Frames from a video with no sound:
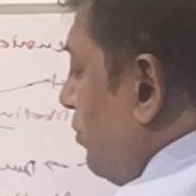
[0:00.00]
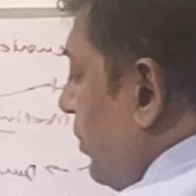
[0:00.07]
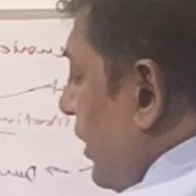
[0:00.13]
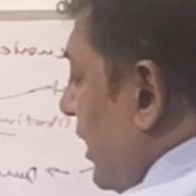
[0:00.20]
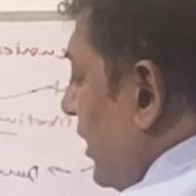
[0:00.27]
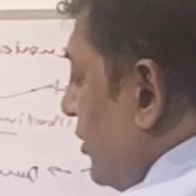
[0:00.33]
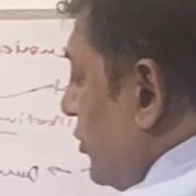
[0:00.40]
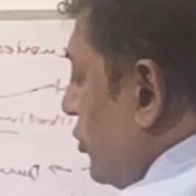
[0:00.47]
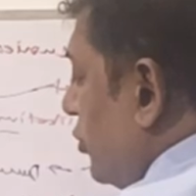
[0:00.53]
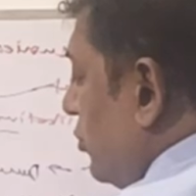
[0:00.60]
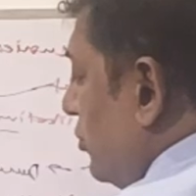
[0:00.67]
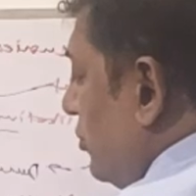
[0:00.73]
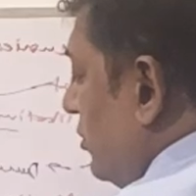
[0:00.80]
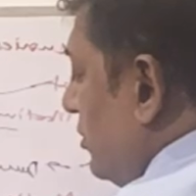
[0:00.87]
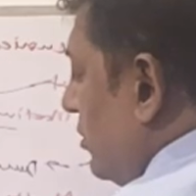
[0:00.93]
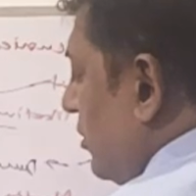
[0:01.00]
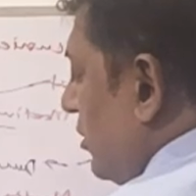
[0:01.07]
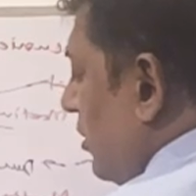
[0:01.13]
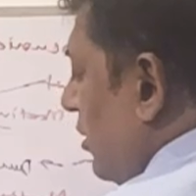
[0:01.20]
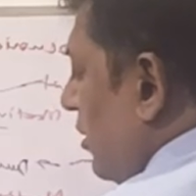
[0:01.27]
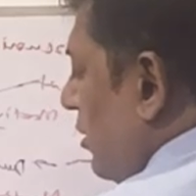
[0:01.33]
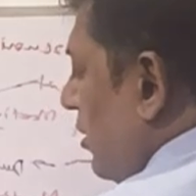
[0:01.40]
pick and choose
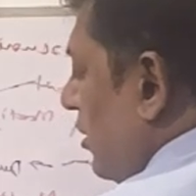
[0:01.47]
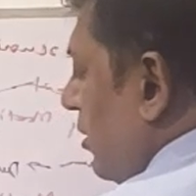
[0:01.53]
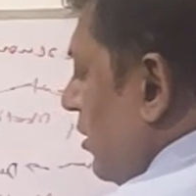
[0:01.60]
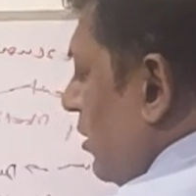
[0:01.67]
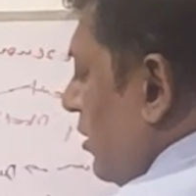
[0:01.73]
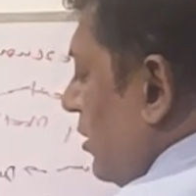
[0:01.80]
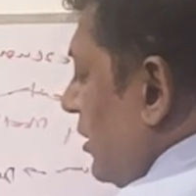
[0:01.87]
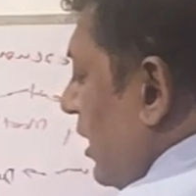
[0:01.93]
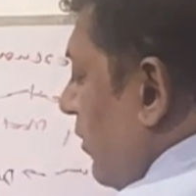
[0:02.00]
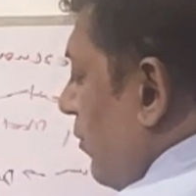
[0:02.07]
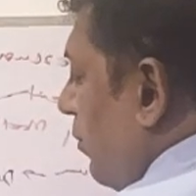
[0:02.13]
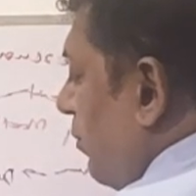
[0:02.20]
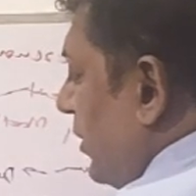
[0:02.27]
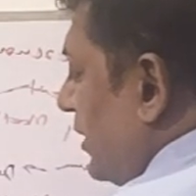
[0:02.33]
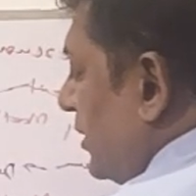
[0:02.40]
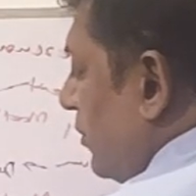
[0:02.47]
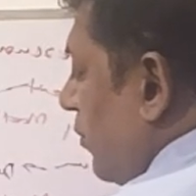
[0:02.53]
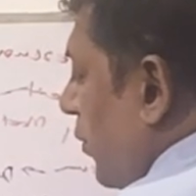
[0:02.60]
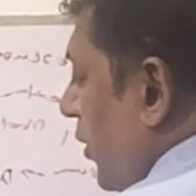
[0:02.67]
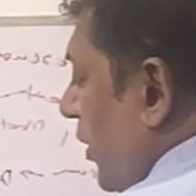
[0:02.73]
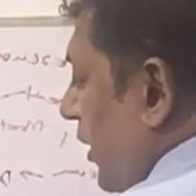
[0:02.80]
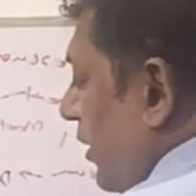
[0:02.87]
their piece of
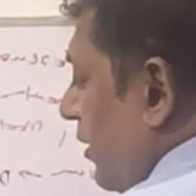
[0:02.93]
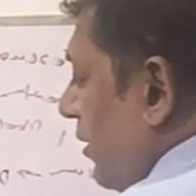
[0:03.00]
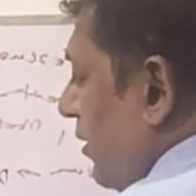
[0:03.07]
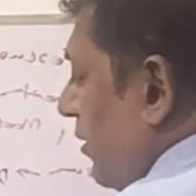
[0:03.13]
work.